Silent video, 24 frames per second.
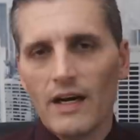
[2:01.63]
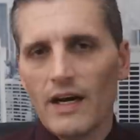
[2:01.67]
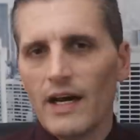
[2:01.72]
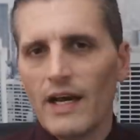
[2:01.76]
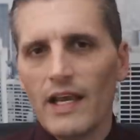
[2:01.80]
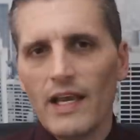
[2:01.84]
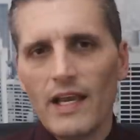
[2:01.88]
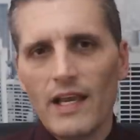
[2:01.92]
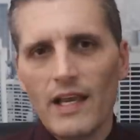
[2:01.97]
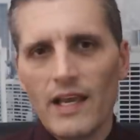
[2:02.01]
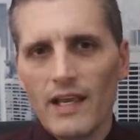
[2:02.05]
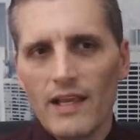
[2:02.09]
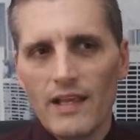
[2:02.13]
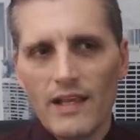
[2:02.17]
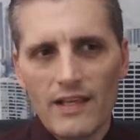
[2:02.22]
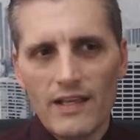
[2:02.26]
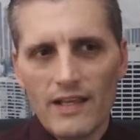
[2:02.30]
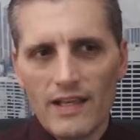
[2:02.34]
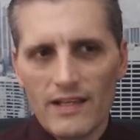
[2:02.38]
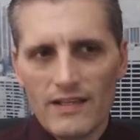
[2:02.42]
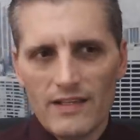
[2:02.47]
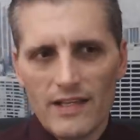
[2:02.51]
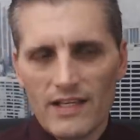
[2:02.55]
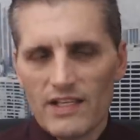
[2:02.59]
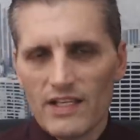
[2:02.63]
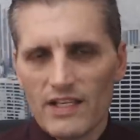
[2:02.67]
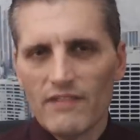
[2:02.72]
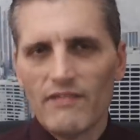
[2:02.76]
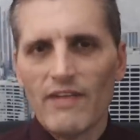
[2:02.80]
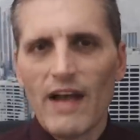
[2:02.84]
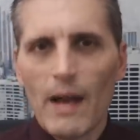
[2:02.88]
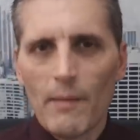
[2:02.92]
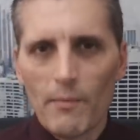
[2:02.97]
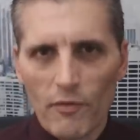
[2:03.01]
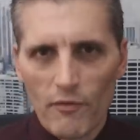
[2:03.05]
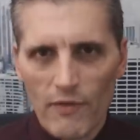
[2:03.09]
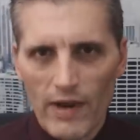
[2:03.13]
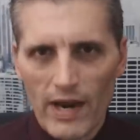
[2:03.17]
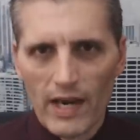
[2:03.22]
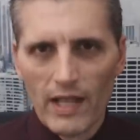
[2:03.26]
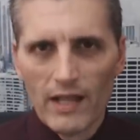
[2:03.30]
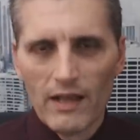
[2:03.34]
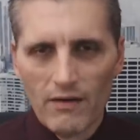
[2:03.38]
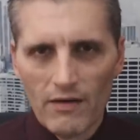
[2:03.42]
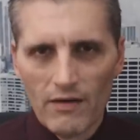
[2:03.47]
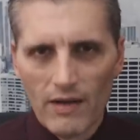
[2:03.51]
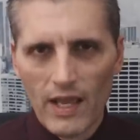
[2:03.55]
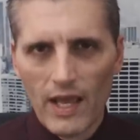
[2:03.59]
is, is evaporating,
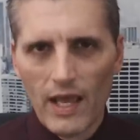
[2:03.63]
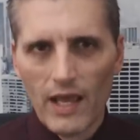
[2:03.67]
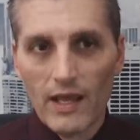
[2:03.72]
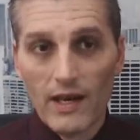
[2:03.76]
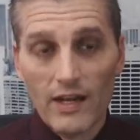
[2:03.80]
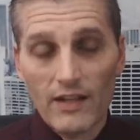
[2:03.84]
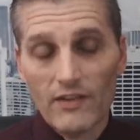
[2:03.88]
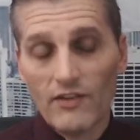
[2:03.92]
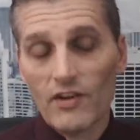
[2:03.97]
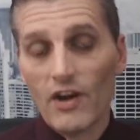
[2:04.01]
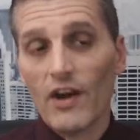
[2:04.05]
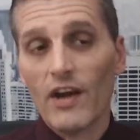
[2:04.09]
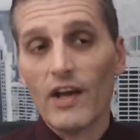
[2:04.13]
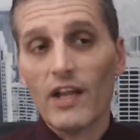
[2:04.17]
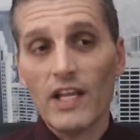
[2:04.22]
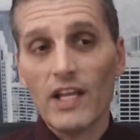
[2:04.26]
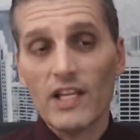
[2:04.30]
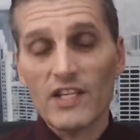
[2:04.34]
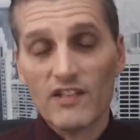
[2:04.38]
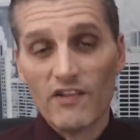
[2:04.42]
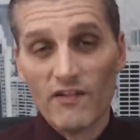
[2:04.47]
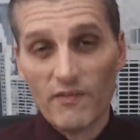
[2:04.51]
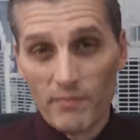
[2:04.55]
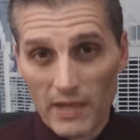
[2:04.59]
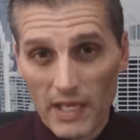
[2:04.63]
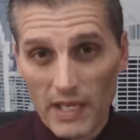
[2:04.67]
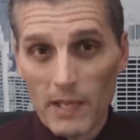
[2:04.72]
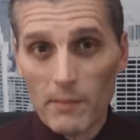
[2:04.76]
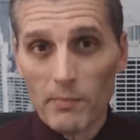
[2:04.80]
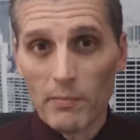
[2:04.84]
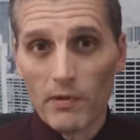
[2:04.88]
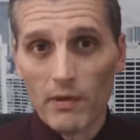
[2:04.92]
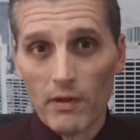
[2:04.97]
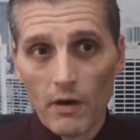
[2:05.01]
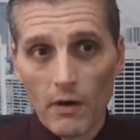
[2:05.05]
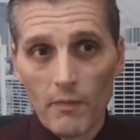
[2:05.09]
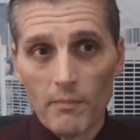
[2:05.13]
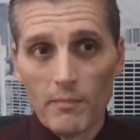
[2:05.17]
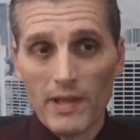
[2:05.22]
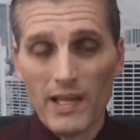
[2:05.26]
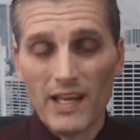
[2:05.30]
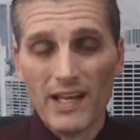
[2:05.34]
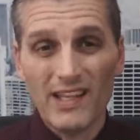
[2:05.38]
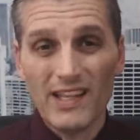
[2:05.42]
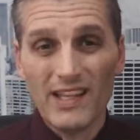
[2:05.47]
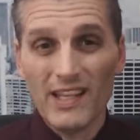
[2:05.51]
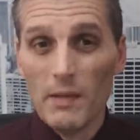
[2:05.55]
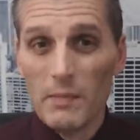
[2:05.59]
okay? An entire class of people are being
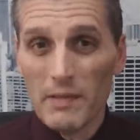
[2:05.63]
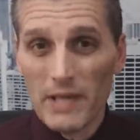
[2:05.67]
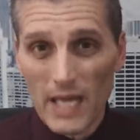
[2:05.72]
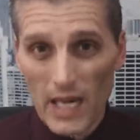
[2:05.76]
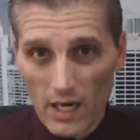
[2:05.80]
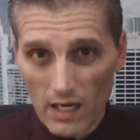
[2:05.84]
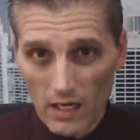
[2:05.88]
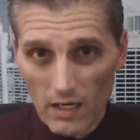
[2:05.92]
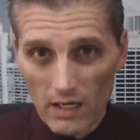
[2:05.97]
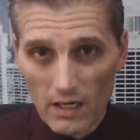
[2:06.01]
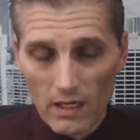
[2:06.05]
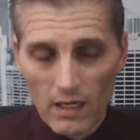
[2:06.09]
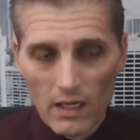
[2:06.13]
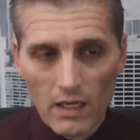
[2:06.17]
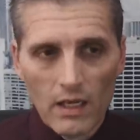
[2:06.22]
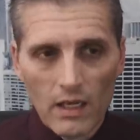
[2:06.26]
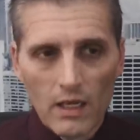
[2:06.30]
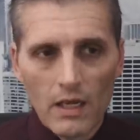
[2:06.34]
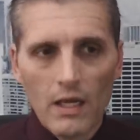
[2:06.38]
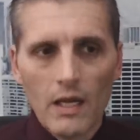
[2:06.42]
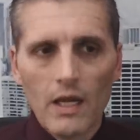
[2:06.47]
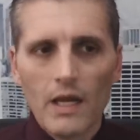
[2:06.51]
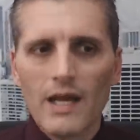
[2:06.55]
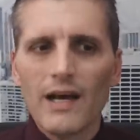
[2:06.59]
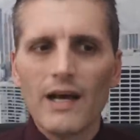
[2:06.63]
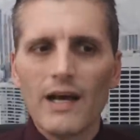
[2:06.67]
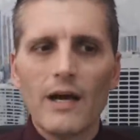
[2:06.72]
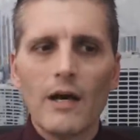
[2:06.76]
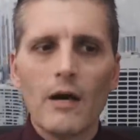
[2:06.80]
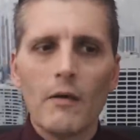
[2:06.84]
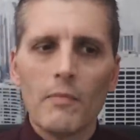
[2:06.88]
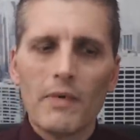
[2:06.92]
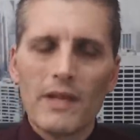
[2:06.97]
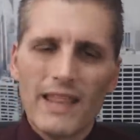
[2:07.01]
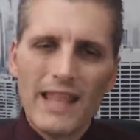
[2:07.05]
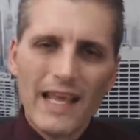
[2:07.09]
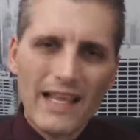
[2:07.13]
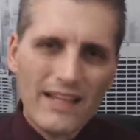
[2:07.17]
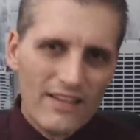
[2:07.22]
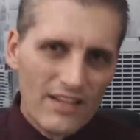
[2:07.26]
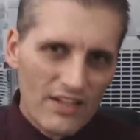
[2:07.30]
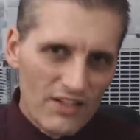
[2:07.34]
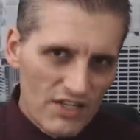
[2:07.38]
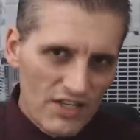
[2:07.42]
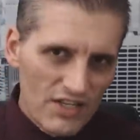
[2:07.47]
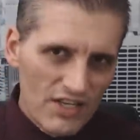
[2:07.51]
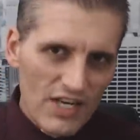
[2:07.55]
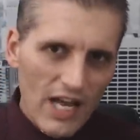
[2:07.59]
eliminated. But that does
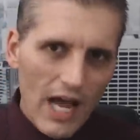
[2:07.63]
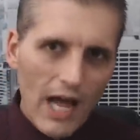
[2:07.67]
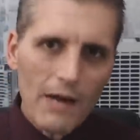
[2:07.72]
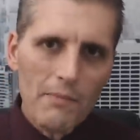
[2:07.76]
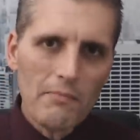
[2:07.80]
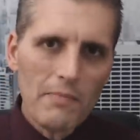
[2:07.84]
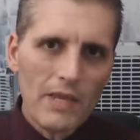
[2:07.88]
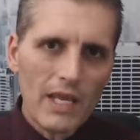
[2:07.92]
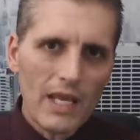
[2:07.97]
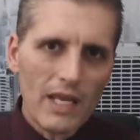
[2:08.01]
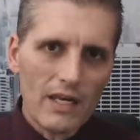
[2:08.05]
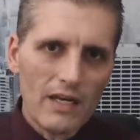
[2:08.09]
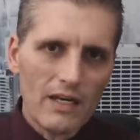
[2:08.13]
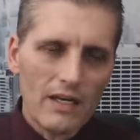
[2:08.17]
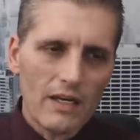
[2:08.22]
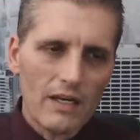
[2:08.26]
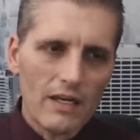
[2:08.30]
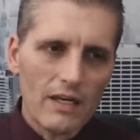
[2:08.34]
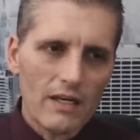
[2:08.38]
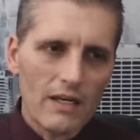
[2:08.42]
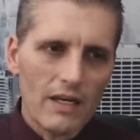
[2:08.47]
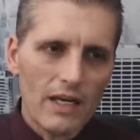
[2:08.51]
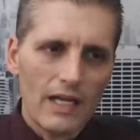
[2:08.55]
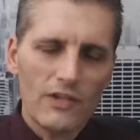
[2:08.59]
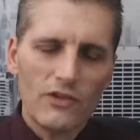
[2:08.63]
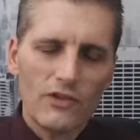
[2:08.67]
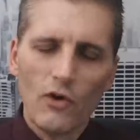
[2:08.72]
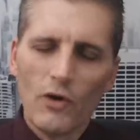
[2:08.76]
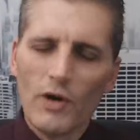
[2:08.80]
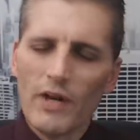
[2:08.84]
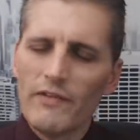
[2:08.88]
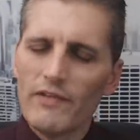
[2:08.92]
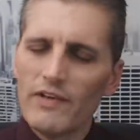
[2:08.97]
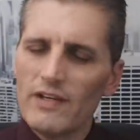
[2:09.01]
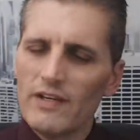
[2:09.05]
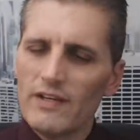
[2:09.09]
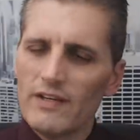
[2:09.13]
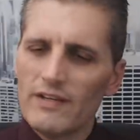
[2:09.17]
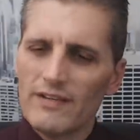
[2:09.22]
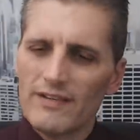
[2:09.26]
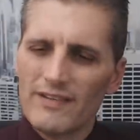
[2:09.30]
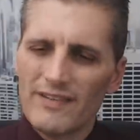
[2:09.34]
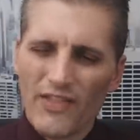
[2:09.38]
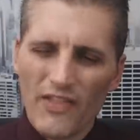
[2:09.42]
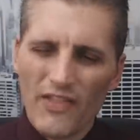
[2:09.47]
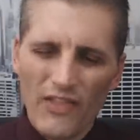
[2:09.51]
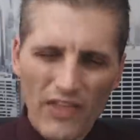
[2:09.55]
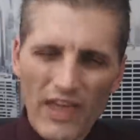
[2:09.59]
not mean, and don't even
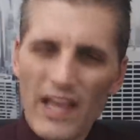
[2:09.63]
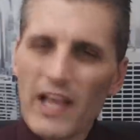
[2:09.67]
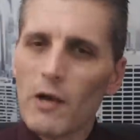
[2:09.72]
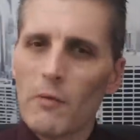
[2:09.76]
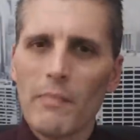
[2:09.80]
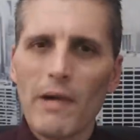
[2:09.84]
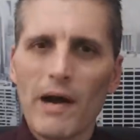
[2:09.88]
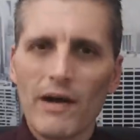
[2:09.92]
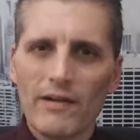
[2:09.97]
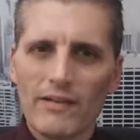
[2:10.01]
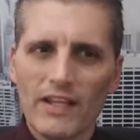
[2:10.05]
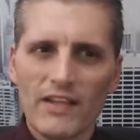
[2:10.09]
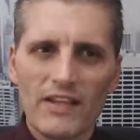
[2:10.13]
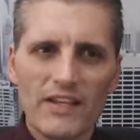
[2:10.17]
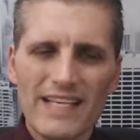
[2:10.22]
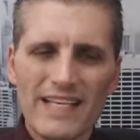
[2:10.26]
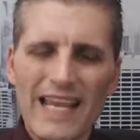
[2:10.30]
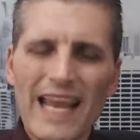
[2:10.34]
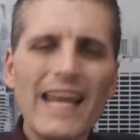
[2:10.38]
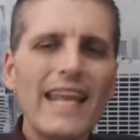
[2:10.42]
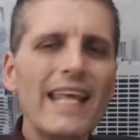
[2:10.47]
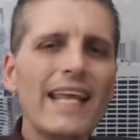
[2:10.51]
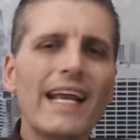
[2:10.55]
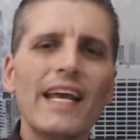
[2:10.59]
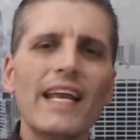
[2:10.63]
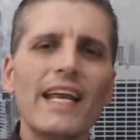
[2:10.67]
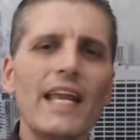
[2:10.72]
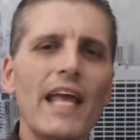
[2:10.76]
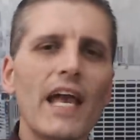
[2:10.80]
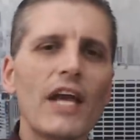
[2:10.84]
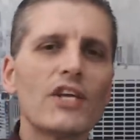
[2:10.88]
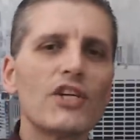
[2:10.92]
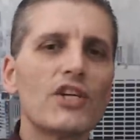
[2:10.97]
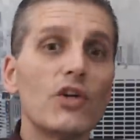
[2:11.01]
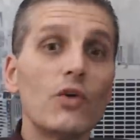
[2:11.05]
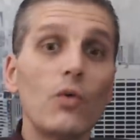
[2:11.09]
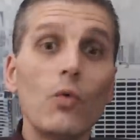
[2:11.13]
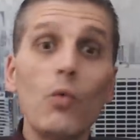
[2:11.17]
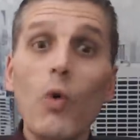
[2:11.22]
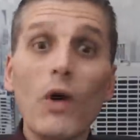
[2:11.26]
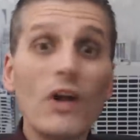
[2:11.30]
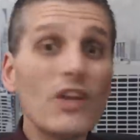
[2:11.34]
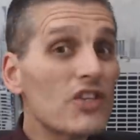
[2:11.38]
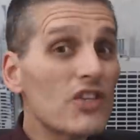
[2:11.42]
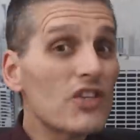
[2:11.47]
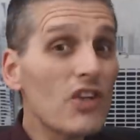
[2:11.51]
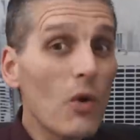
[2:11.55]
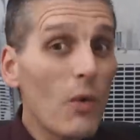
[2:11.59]
think about that there's any connection
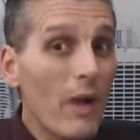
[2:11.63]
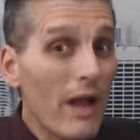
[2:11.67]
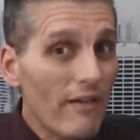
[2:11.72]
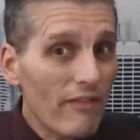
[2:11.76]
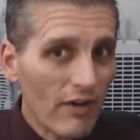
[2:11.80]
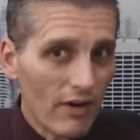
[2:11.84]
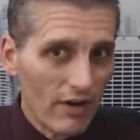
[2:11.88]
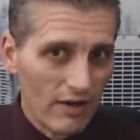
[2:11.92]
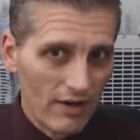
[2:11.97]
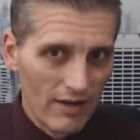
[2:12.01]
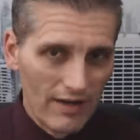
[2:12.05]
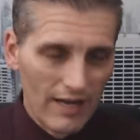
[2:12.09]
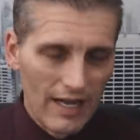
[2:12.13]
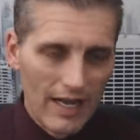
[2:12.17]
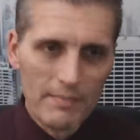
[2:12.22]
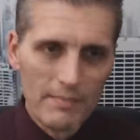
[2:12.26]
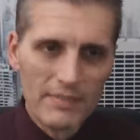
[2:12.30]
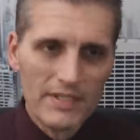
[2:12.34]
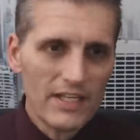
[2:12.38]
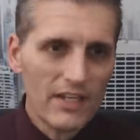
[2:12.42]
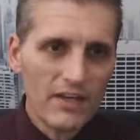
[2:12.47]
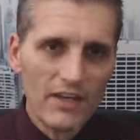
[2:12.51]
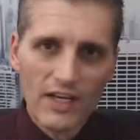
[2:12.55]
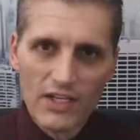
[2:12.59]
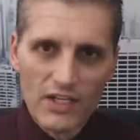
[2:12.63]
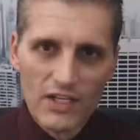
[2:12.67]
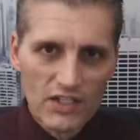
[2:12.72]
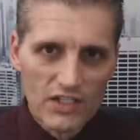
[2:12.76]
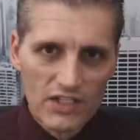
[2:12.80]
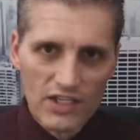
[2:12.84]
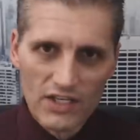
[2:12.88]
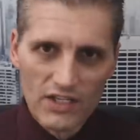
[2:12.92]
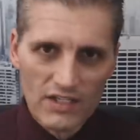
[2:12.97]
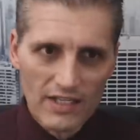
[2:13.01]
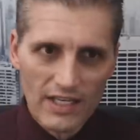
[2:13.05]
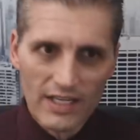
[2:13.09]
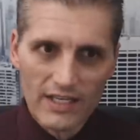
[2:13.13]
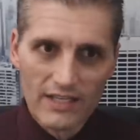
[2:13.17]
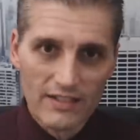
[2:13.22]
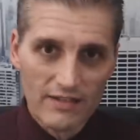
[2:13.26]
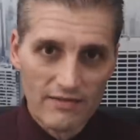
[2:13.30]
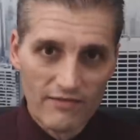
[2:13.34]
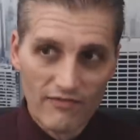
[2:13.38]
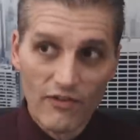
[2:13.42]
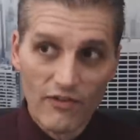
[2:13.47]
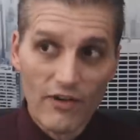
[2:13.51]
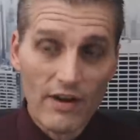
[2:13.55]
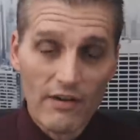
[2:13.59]
whatsoever. I've been telling you this since like
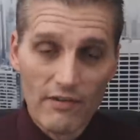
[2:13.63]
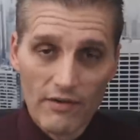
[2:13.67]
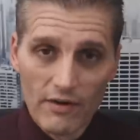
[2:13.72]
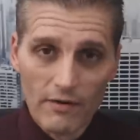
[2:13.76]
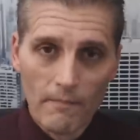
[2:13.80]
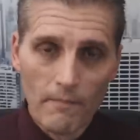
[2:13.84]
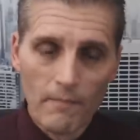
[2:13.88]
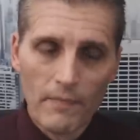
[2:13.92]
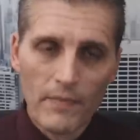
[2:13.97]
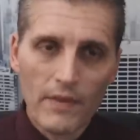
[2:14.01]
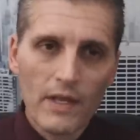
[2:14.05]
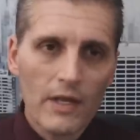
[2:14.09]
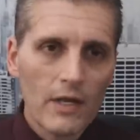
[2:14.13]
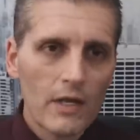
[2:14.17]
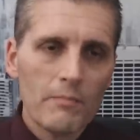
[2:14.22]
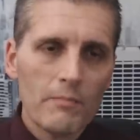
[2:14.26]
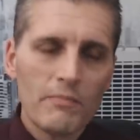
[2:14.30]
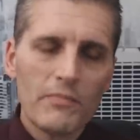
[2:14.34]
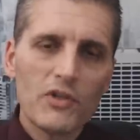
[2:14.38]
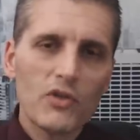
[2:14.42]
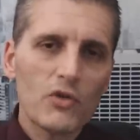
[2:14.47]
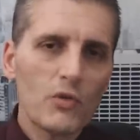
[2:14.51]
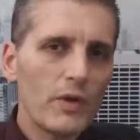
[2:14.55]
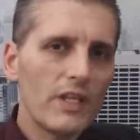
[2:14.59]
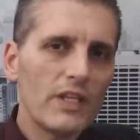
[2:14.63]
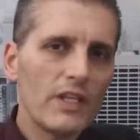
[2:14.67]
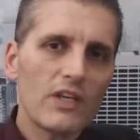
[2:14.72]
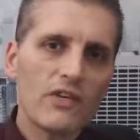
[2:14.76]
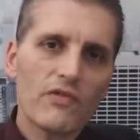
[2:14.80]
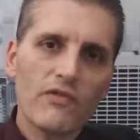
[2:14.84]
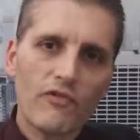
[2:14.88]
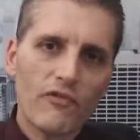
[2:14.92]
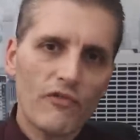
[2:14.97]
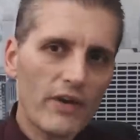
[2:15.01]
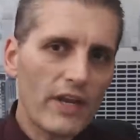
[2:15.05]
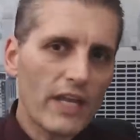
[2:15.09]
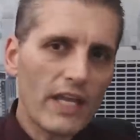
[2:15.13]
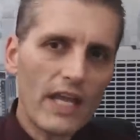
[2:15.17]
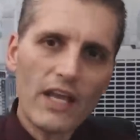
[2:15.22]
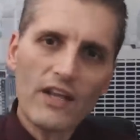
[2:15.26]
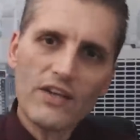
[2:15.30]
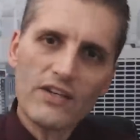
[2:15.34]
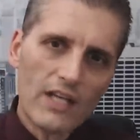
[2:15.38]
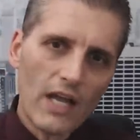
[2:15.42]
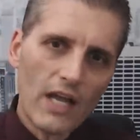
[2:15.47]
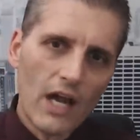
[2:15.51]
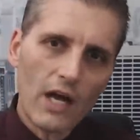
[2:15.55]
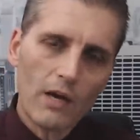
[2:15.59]
forever, between this freaking
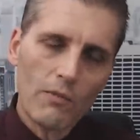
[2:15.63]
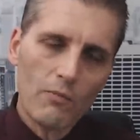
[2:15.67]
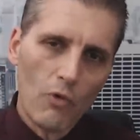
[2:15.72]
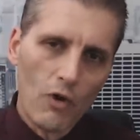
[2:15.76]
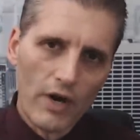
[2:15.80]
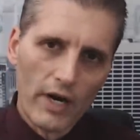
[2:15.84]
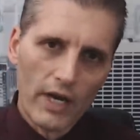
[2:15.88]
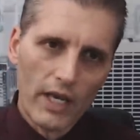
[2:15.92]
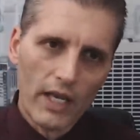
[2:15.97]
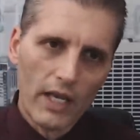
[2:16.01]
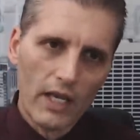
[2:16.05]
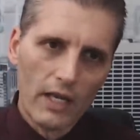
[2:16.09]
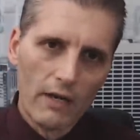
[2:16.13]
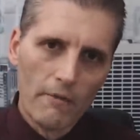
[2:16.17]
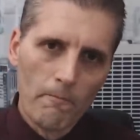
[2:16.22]
stock market